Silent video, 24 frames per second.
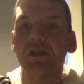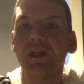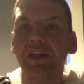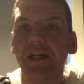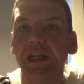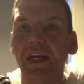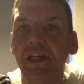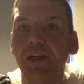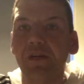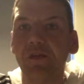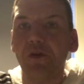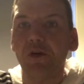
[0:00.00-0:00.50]

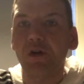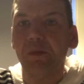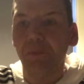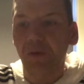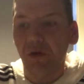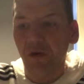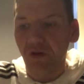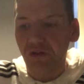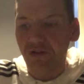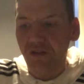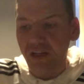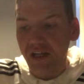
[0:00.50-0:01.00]
Again, I do
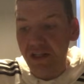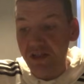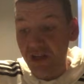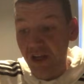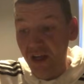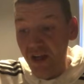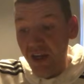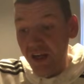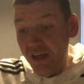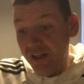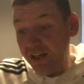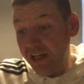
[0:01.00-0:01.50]
apologise.
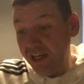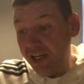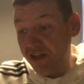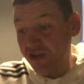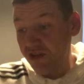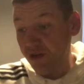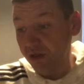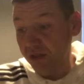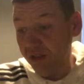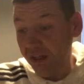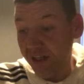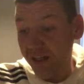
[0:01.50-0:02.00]
Yeah,
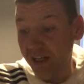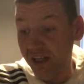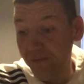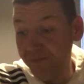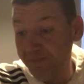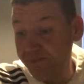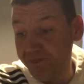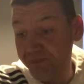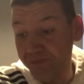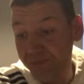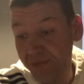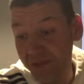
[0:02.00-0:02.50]

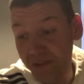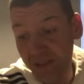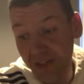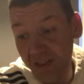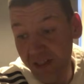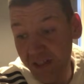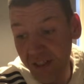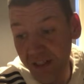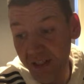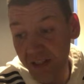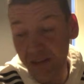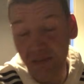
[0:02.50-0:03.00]
so
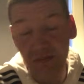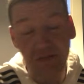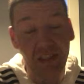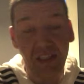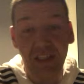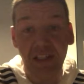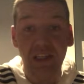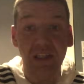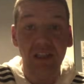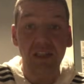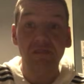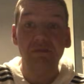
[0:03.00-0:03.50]

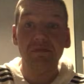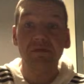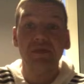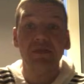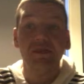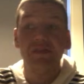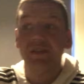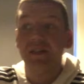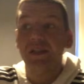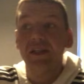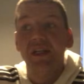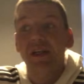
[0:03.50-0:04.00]
again,
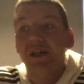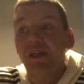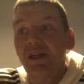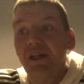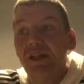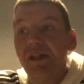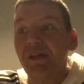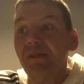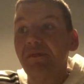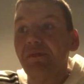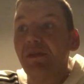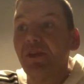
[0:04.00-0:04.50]

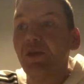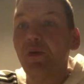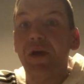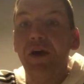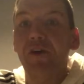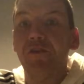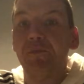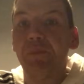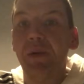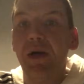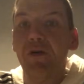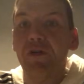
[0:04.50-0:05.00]

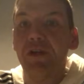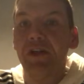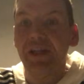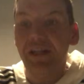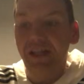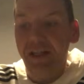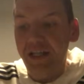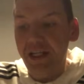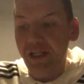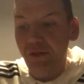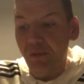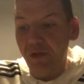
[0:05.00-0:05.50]
12 billion in
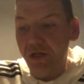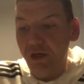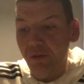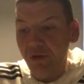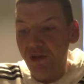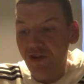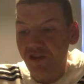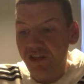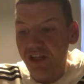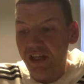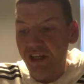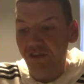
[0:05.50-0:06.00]
aid while we're
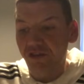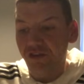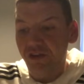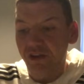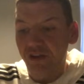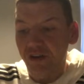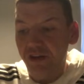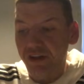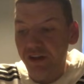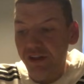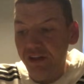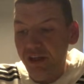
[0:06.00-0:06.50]
sanctioning
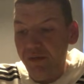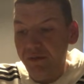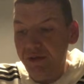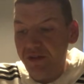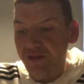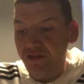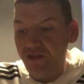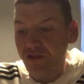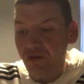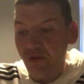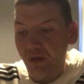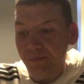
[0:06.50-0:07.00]
our
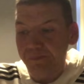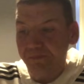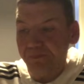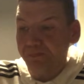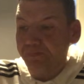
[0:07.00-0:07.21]
claimants. So